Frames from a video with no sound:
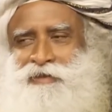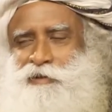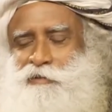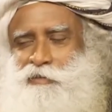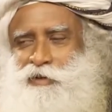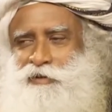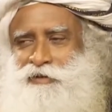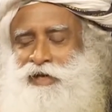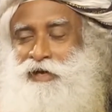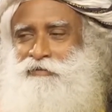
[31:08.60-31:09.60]
Because
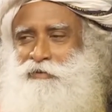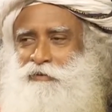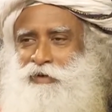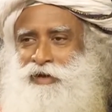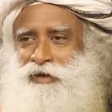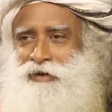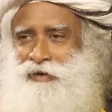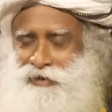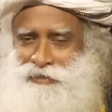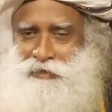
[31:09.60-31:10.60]
right from a very
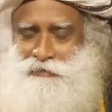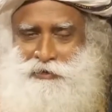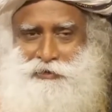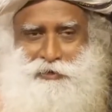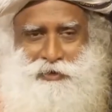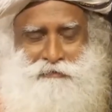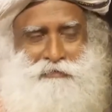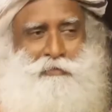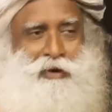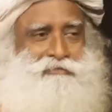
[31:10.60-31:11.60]
early age, I was a geography
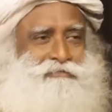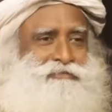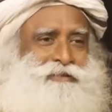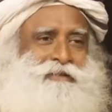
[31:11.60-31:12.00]
buff.